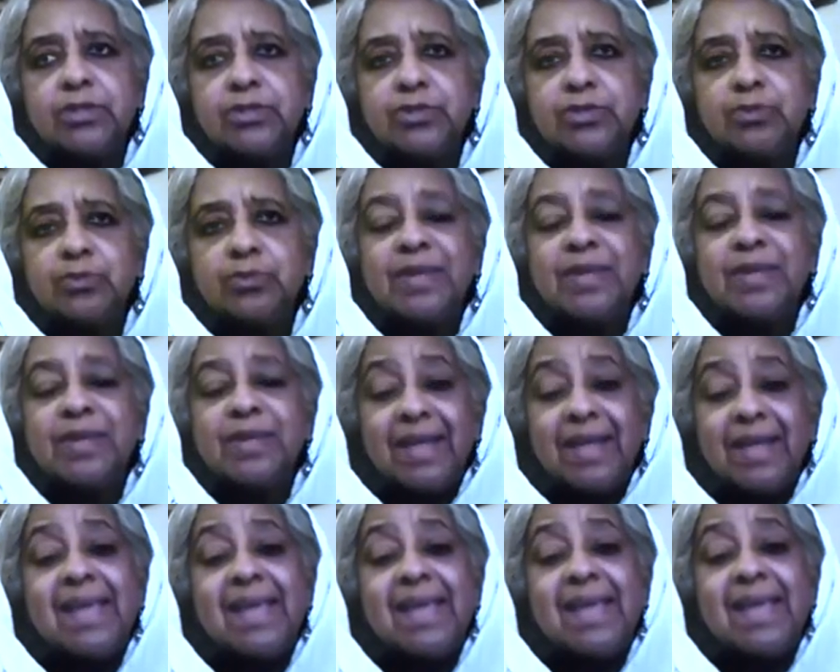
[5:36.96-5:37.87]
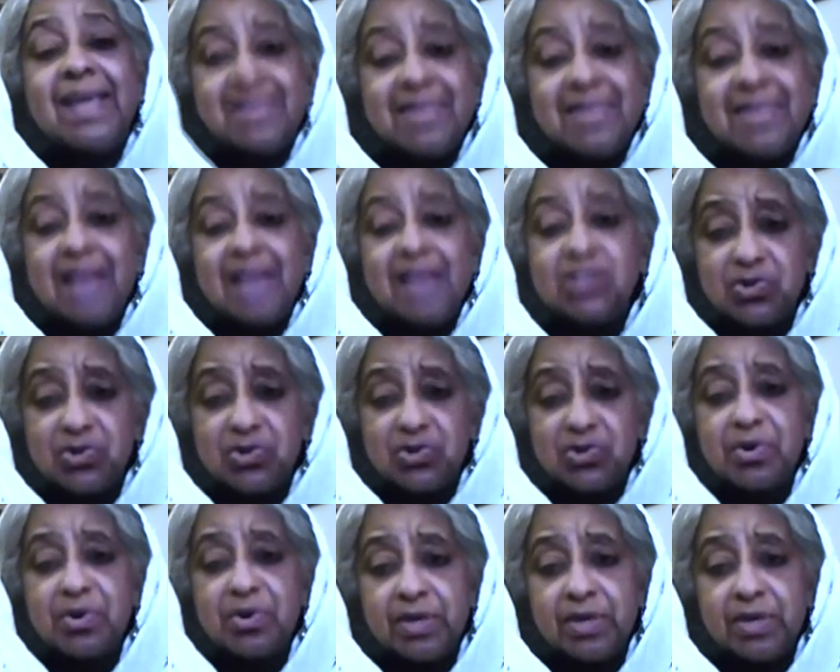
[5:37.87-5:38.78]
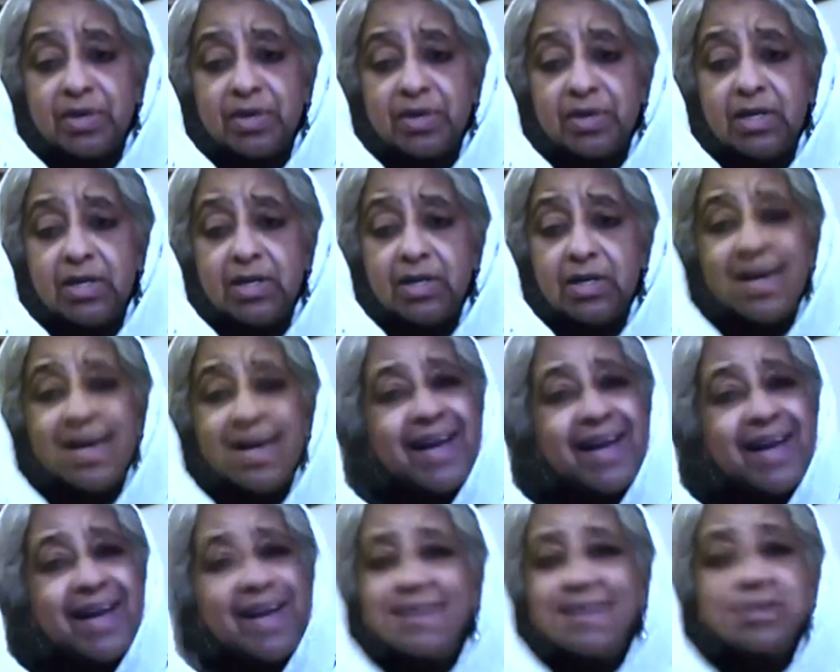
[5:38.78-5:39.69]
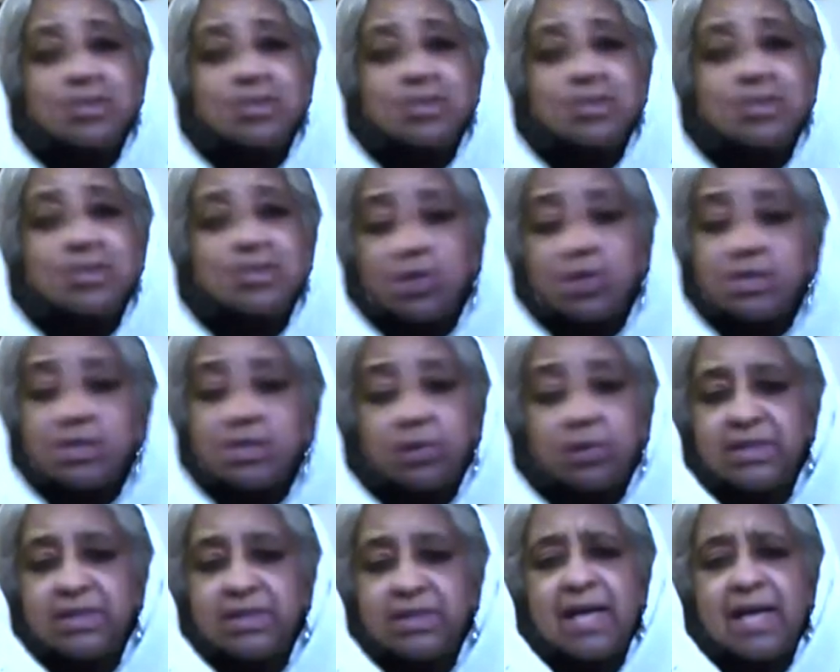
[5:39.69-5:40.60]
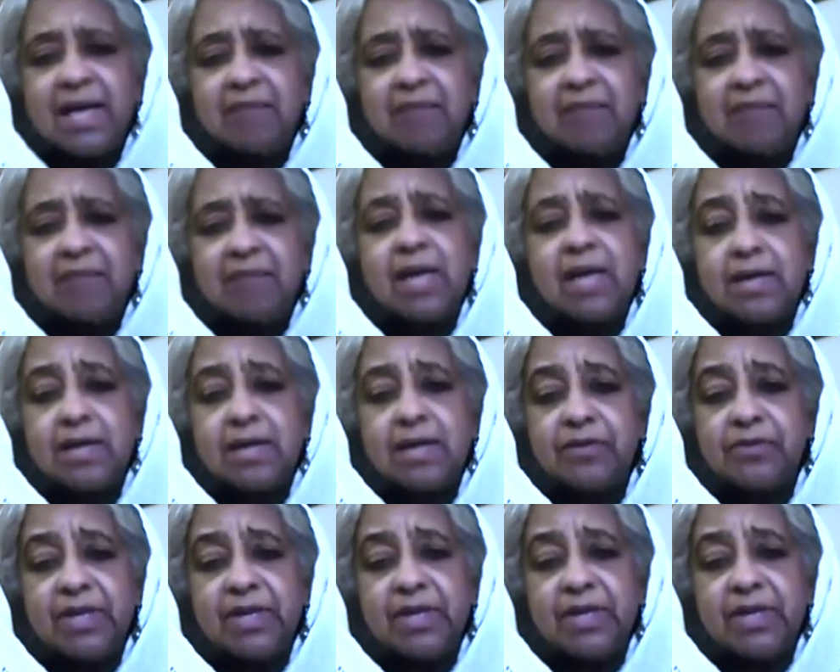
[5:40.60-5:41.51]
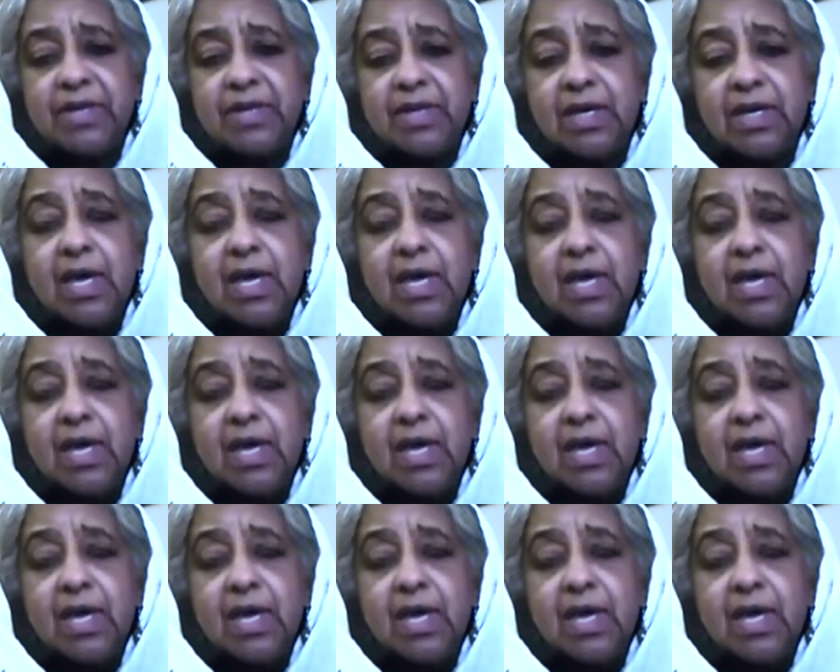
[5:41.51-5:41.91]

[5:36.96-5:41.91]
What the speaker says: to relay that story, not as a once upon a time kind of thing,